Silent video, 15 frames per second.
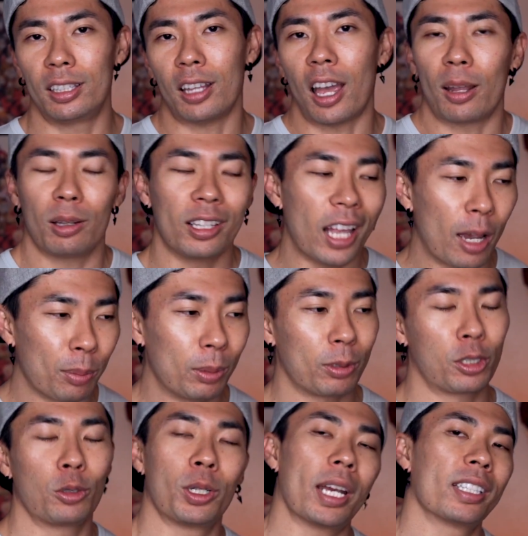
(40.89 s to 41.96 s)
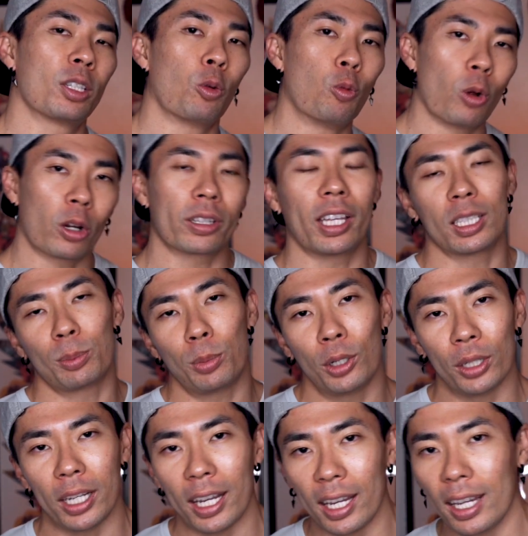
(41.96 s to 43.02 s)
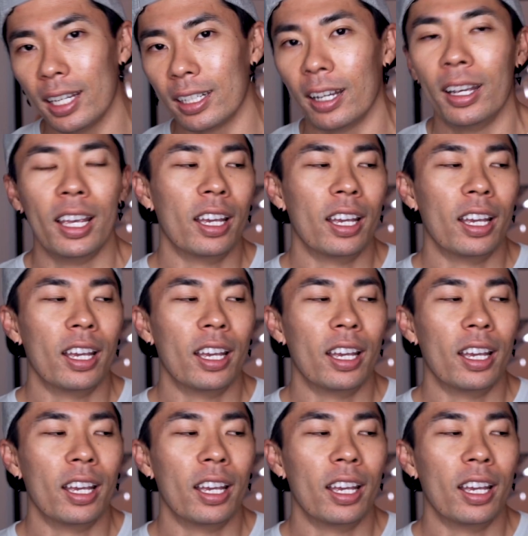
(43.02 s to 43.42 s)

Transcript: Not a lot of people show you guys the work that's put in,